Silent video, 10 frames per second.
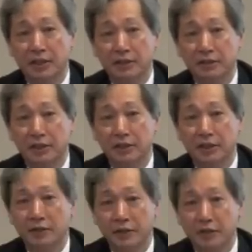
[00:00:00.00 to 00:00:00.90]
And,
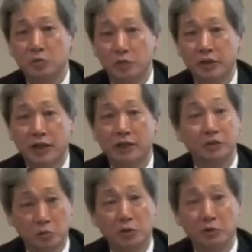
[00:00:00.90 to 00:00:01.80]
uh, I think we
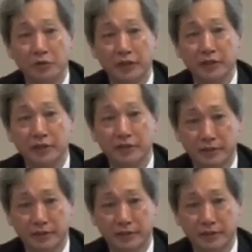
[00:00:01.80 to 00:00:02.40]
have to work on that.